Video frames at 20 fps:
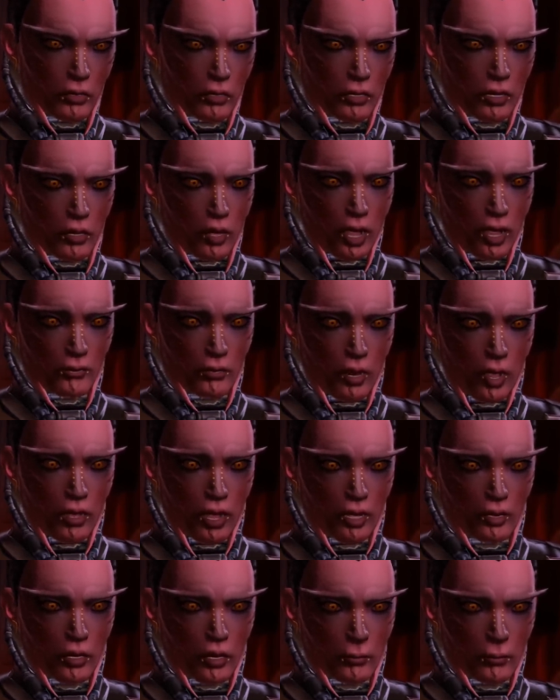Did you have to
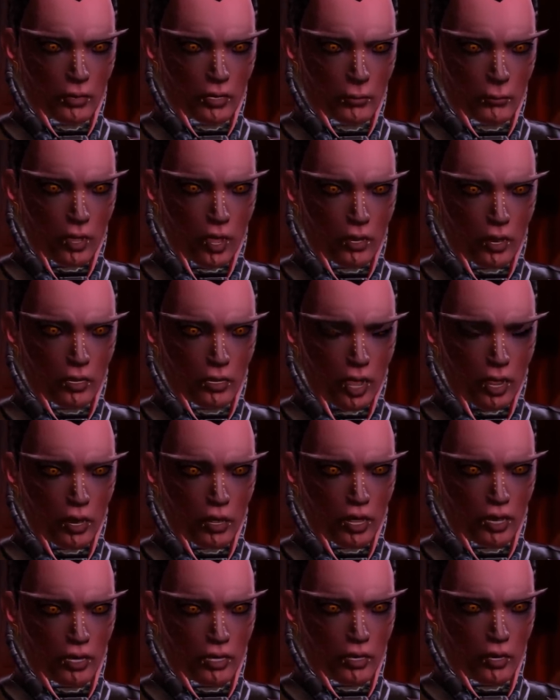rescue people along
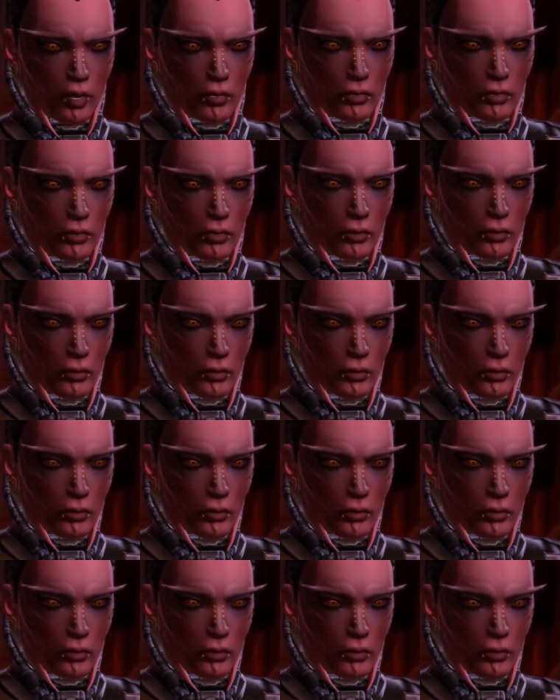with the loot?